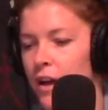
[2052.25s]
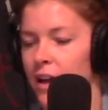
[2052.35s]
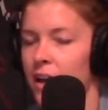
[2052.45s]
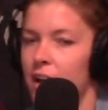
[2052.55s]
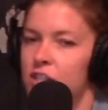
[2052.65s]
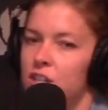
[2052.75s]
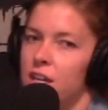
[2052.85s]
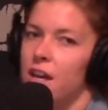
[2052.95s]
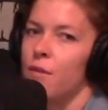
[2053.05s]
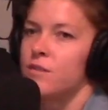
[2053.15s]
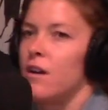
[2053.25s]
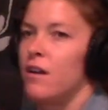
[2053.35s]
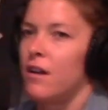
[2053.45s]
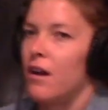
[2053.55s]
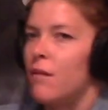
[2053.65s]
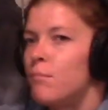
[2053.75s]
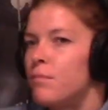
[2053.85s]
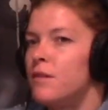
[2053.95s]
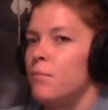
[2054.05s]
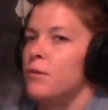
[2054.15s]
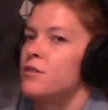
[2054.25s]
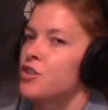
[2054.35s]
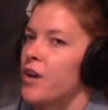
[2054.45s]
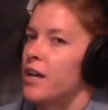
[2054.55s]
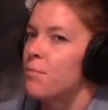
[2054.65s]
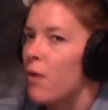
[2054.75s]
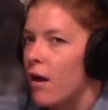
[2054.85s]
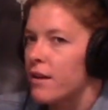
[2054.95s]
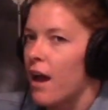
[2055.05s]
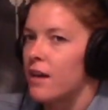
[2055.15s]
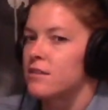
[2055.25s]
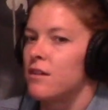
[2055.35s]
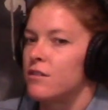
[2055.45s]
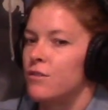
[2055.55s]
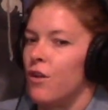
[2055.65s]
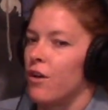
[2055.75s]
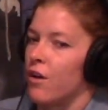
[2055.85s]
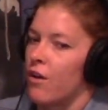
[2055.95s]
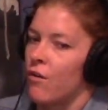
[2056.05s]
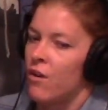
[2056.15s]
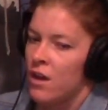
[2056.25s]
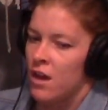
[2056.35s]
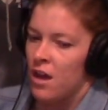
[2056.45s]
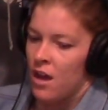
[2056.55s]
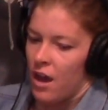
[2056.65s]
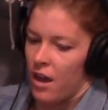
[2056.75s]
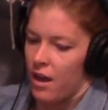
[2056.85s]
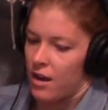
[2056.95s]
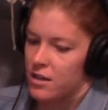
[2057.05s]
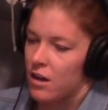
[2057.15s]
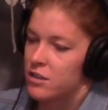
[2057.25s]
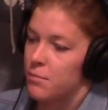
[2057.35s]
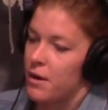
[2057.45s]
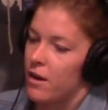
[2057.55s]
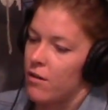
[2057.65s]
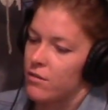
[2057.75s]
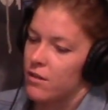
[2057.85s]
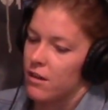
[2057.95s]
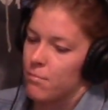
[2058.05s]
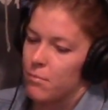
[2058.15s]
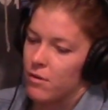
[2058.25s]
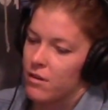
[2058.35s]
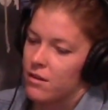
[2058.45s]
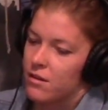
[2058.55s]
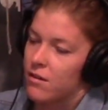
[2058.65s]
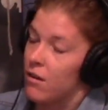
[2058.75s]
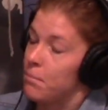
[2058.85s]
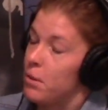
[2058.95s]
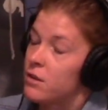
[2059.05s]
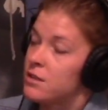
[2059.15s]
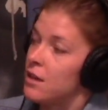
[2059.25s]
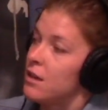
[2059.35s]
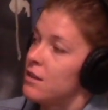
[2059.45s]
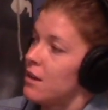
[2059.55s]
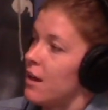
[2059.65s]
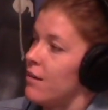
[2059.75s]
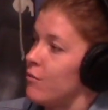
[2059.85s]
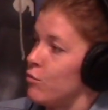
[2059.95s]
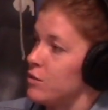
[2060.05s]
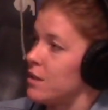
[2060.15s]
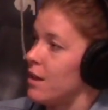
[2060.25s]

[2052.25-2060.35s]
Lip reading: And I was on the Brute Strength podcast not too long ago, and I talked about this book called Pussy that was.